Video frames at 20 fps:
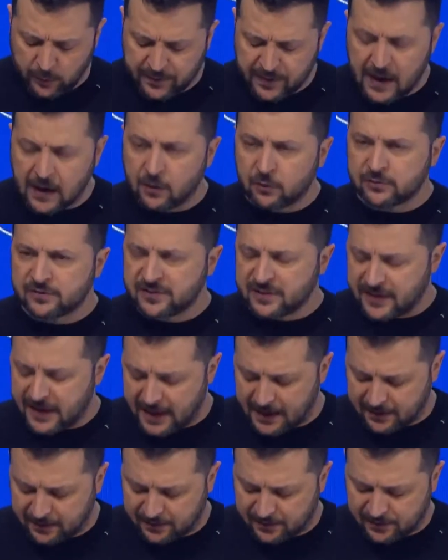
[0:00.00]
without
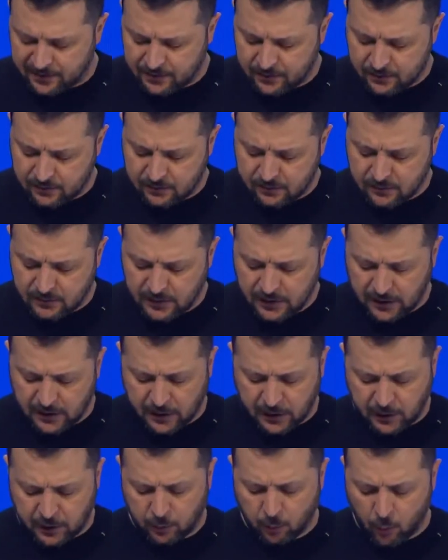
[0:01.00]
an end,
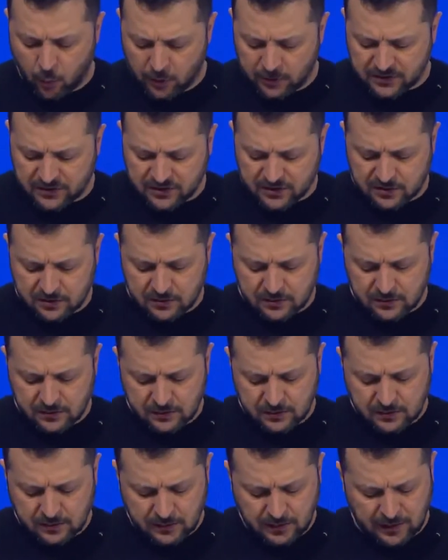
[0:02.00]
and he wants
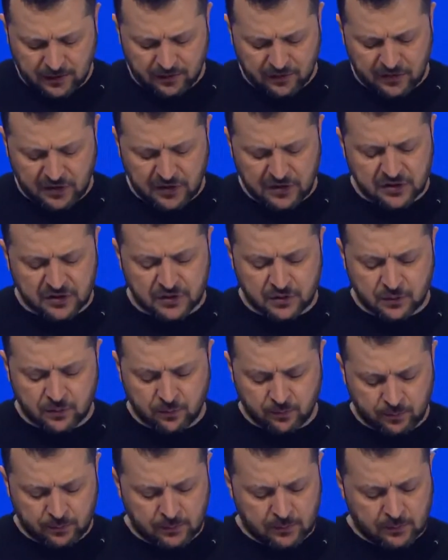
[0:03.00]
in this